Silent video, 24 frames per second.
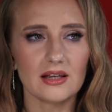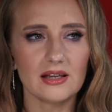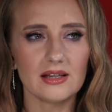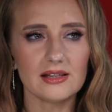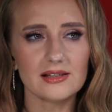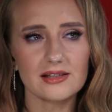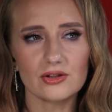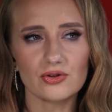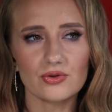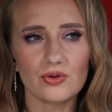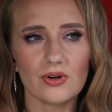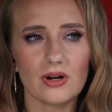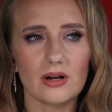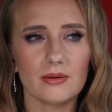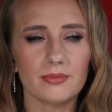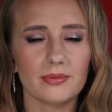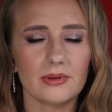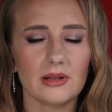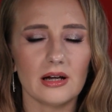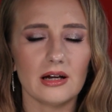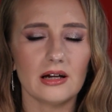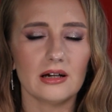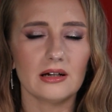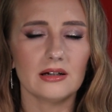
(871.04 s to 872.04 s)
Easy to
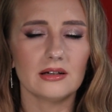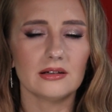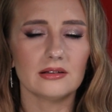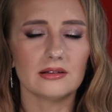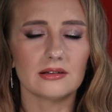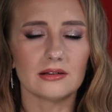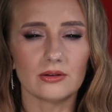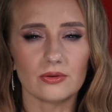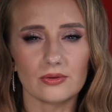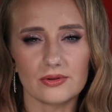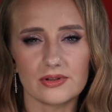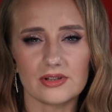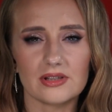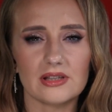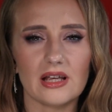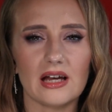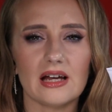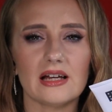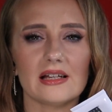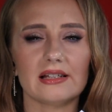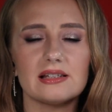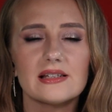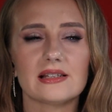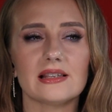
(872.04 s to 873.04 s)
apply it, looks
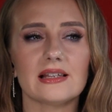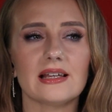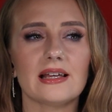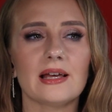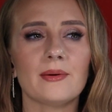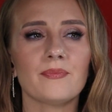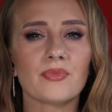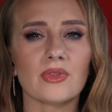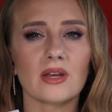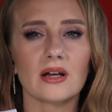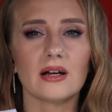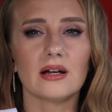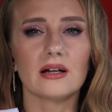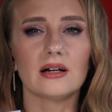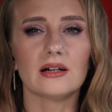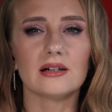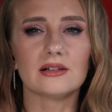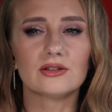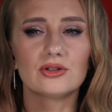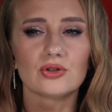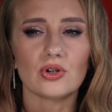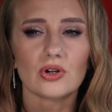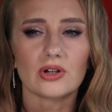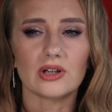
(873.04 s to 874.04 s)
nicely.
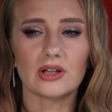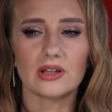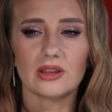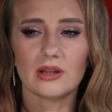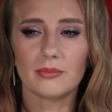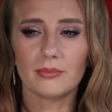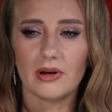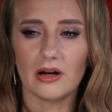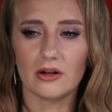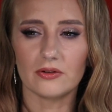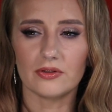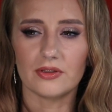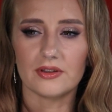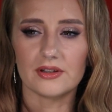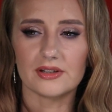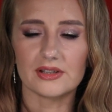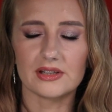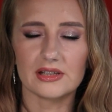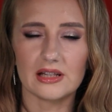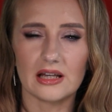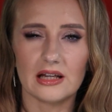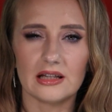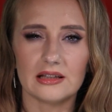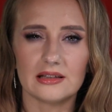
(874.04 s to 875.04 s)
Talking about the
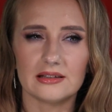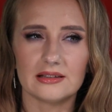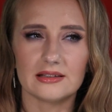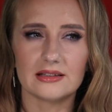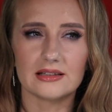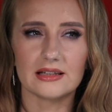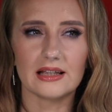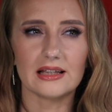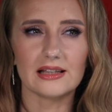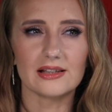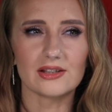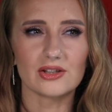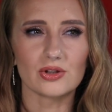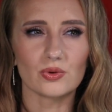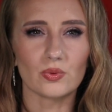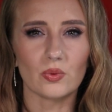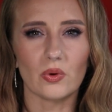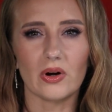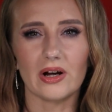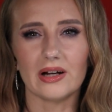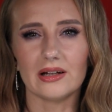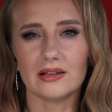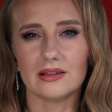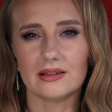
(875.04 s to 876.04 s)
scent, it's
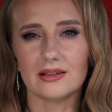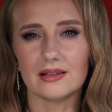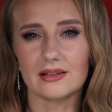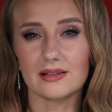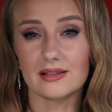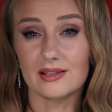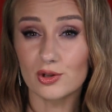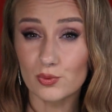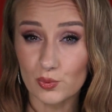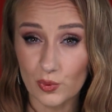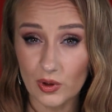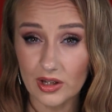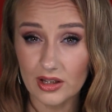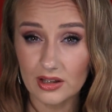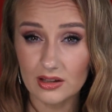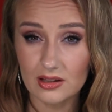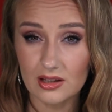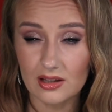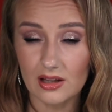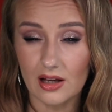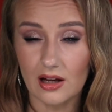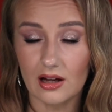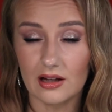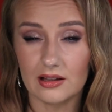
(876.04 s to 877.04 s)
quite
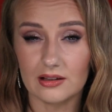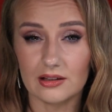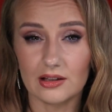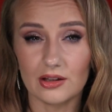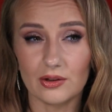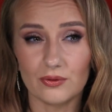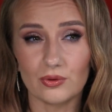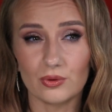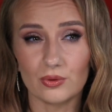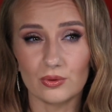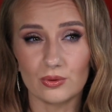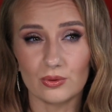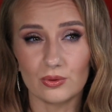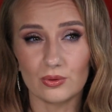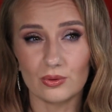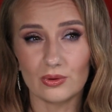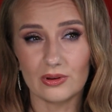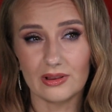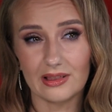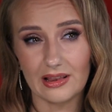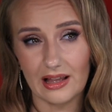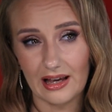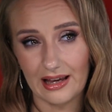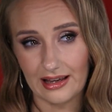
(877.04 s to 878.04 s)
sweet, and if you
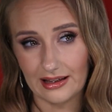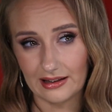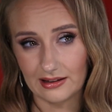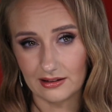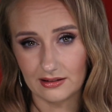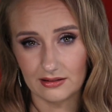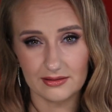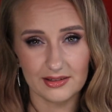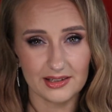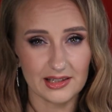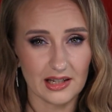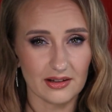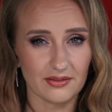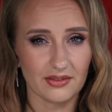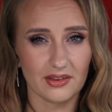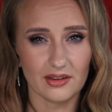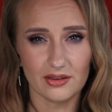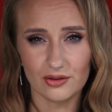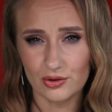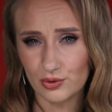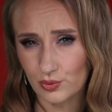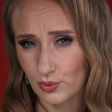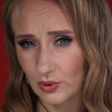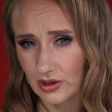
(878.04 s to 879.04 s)
like
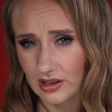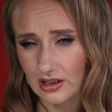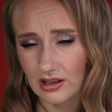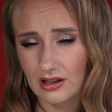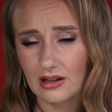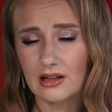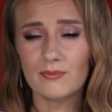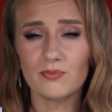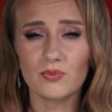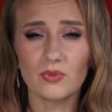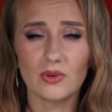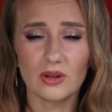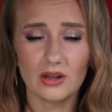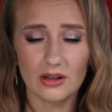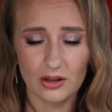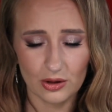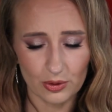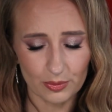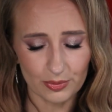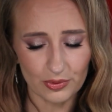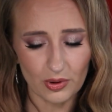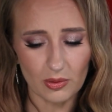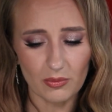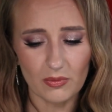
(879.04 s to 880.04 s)
something sweetie,
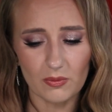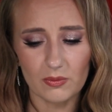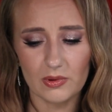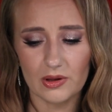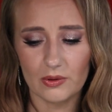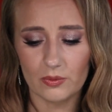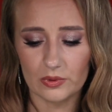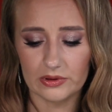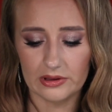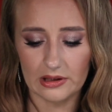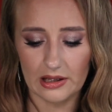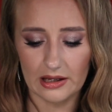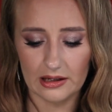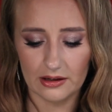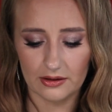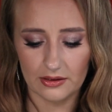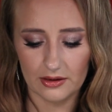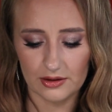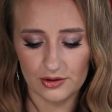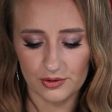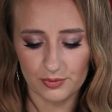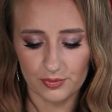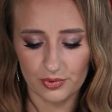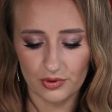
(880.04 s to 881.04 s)
you probably would like
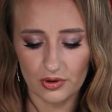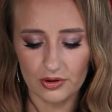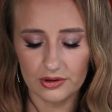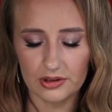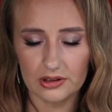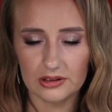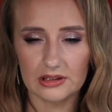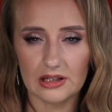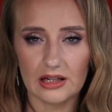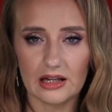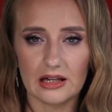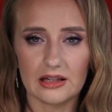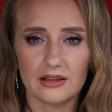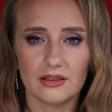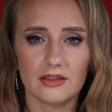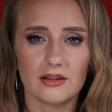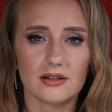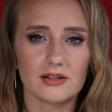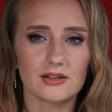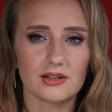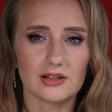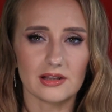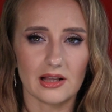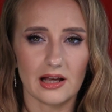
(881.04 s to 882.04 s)
this product and
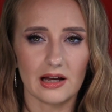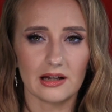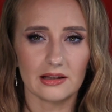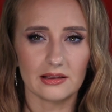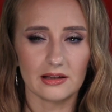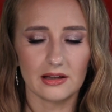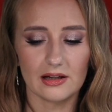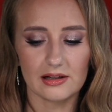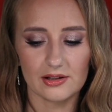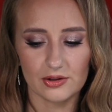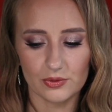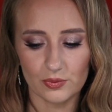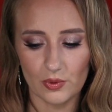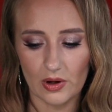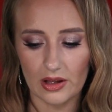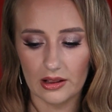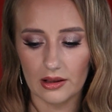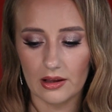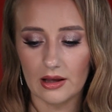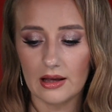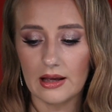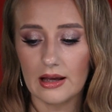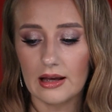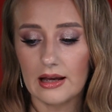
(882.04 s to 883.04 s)
this line as
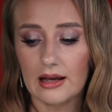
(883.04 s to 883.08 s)
well.